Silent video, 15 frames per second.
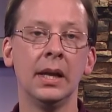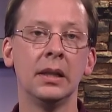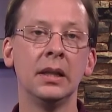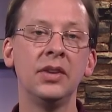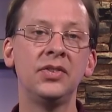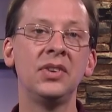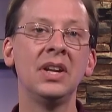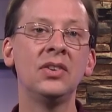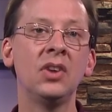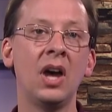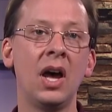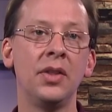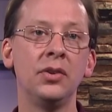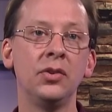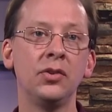Listening to
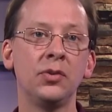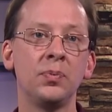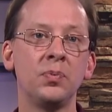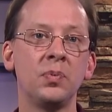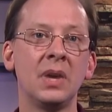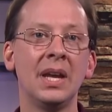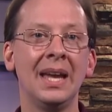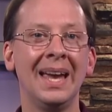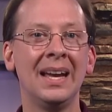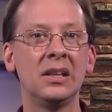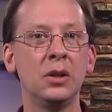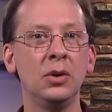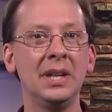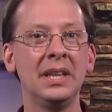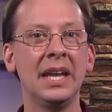others,
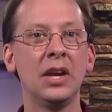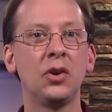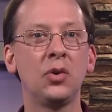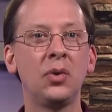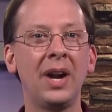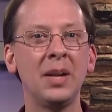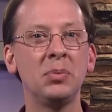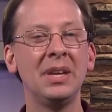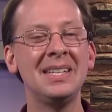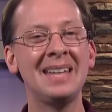including the incredibly